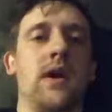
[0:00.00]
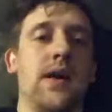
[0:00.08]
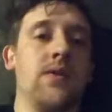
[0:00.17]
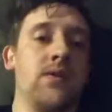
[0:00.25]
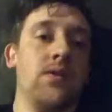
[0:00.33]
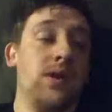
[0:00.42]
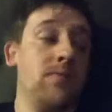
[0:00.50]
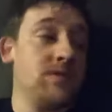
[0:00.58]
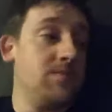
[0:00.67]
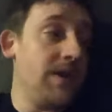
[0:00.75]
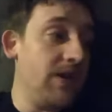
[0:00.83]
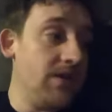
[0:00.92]
I don't know how
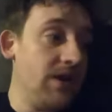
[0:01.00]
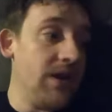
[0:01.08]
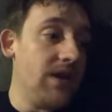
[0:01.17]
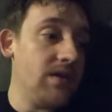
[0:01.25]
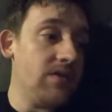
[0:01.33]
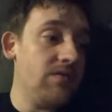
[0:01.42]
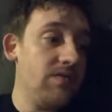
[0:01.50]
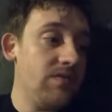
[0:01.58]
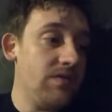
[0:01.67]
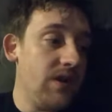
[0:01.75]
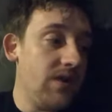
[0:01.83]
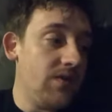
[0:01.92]
much battery I have.
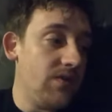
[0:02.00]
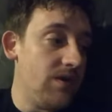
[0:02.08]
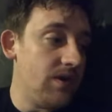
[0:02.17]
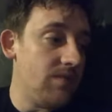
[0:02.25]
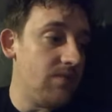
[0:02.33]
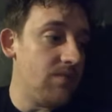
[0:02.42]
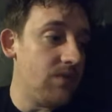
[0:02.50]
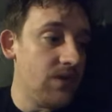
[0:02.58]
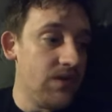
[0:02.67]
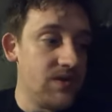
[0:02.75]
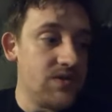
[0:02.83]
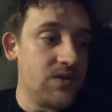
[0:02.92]
I don't know how well
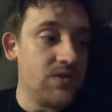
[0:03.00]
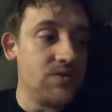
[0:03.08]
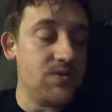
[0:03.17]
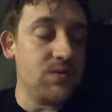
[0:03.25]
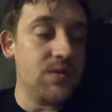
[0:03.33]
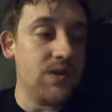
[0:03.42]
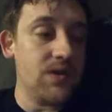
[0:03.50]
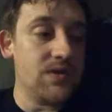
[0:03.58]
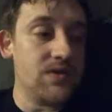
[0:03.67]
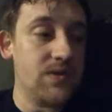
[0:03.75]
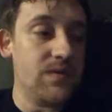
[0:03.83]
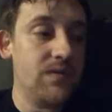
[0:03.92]
this charger's working,
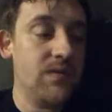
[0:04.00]
so